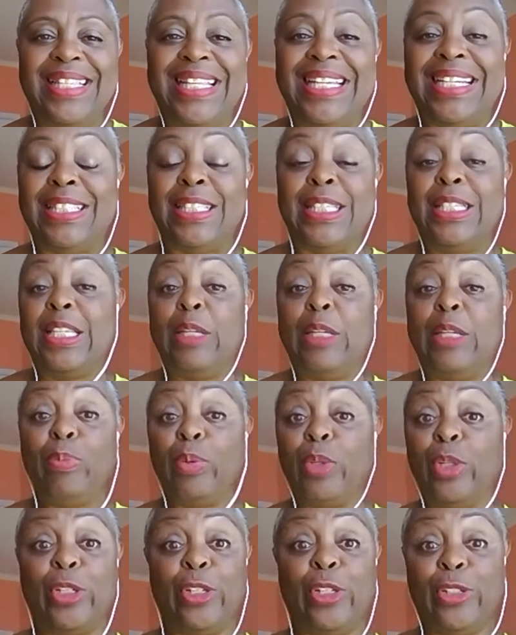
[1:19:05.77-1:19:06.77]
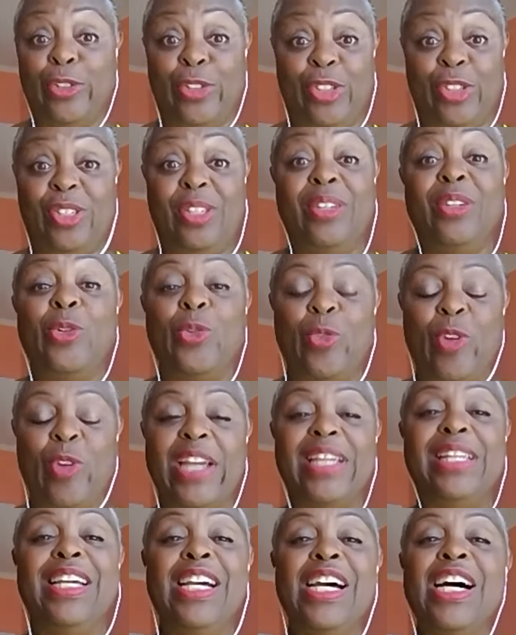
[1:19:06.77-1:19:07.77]
the exemplars,
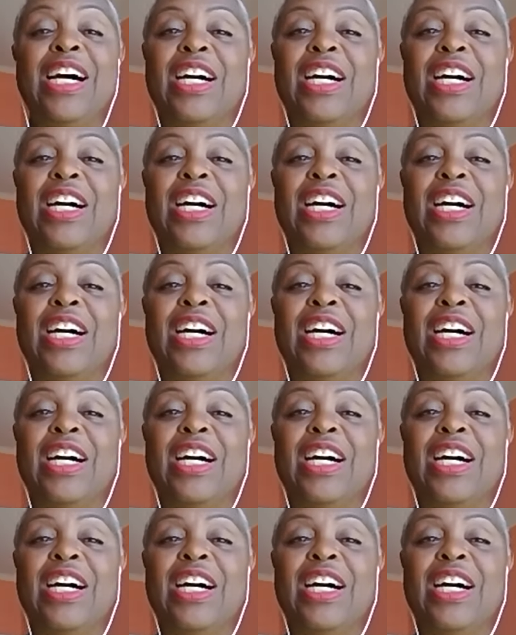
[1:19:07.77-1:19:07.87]
right,